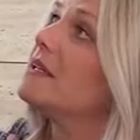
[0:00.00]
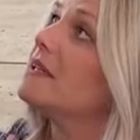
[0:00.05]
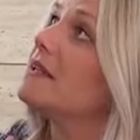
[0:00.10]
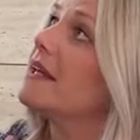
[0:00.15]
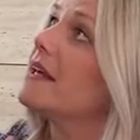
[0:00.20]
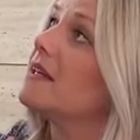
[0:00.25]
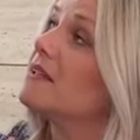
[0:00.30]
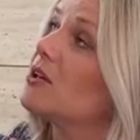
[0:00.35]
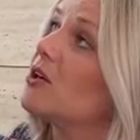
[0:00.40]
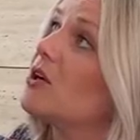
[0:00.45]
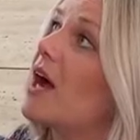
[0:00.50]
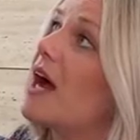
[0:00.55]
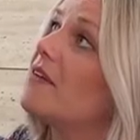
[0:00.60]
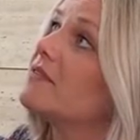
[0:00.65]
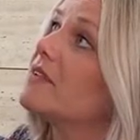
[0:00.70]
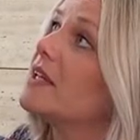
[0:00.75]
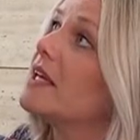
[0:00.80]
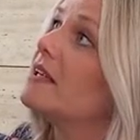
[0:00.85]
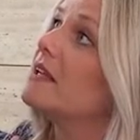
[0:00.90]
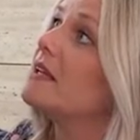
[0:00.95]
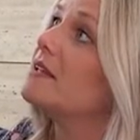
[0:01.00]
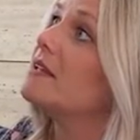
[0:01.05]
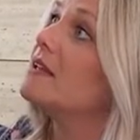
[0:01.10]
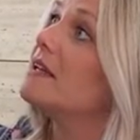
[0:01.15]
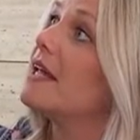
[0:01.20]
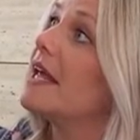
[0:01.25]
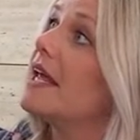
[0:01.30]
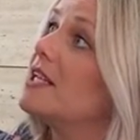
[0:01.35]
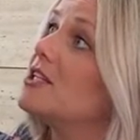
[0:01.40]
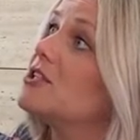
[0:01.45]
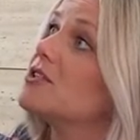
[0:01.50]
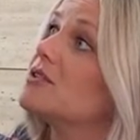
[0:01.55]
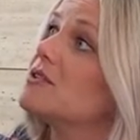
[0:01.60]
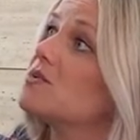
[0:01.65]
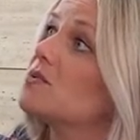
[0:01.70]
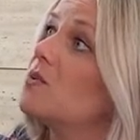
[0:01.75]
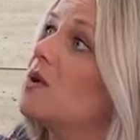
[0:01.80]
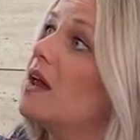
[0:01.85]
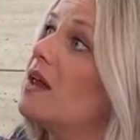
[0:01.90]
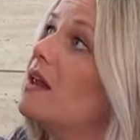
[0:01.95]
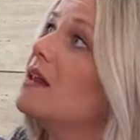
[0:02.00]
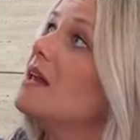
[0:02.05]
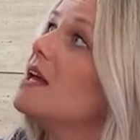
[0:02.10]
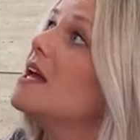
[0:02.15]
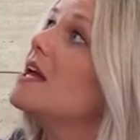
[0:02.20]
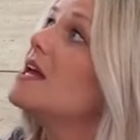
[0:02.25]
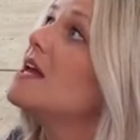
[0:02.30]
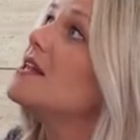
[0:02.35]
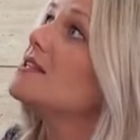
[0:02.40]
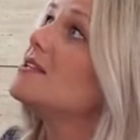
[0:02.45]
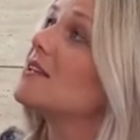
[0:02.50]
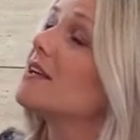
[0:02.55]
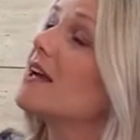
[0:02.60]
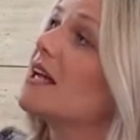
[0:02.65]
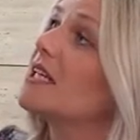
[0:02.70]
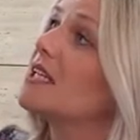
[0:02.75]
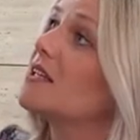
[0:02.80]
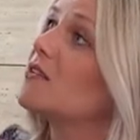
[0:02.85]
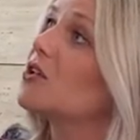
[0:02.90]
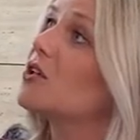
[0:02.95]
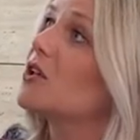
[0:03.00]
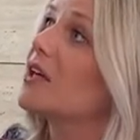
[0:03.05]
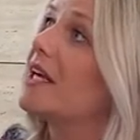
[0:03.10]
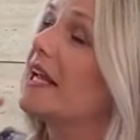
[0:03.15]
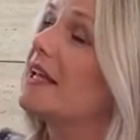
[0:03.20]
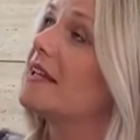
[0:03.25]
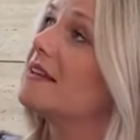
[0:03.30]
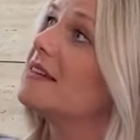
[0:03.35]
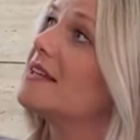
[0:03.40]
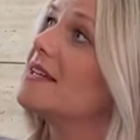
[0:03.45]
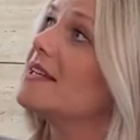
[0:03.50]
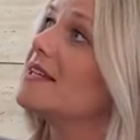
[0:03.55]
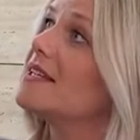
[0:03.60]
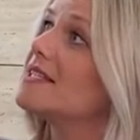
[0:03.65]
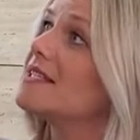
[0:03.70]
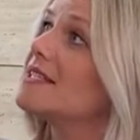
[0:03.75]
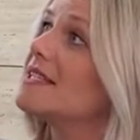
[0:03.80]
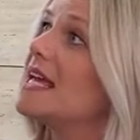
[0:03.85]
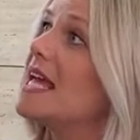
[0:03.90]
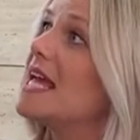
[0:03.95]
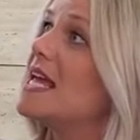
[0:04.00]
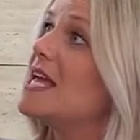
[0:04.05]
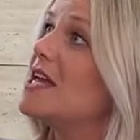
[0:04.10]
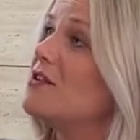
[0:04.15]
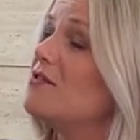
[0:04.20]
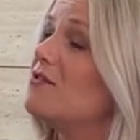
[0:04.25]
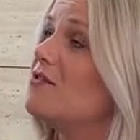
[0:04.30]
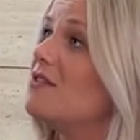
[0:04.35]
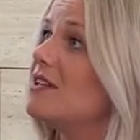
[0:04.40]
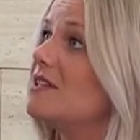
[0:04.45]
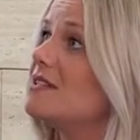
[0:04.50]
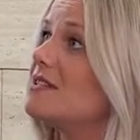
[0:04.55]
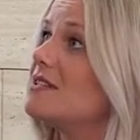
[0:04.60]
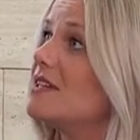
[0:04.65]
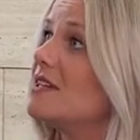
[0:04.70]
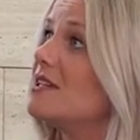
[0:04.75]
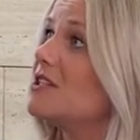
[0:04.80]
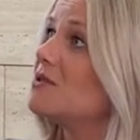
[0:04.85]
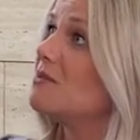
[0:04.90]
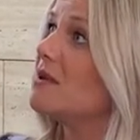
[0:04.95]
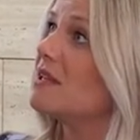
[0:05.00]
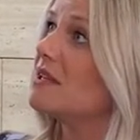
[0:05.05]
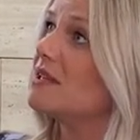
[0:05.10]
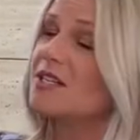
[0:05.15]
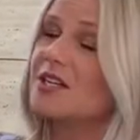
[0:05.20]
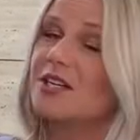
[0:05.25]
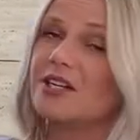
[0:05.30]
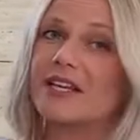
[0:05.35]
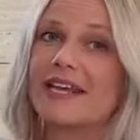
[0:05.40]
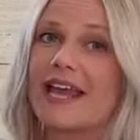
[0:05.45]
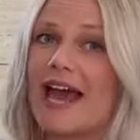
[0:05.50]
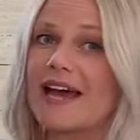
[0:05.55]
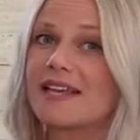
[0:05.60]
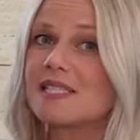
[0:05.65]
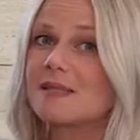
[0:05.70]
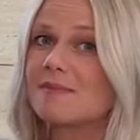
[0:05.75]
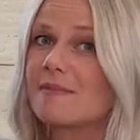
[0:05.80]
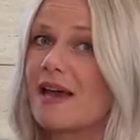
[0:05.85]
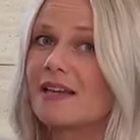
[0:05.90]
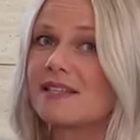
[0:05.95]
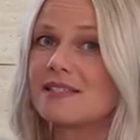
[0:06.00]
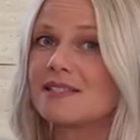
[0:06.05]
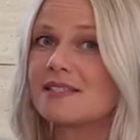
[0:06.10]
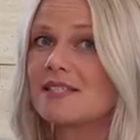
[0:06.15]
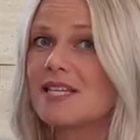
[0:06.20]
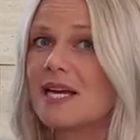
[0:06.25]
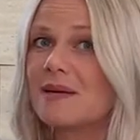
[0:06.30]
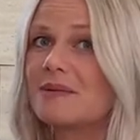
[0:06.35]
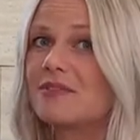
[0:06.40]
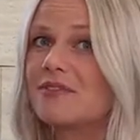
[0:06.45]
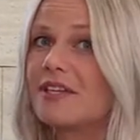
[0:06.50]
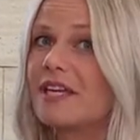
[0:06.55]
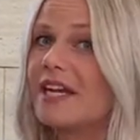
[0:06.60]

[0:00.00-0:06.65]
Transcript: and handcrafted and then aged as well to kind of create this vintage military gas mask type of a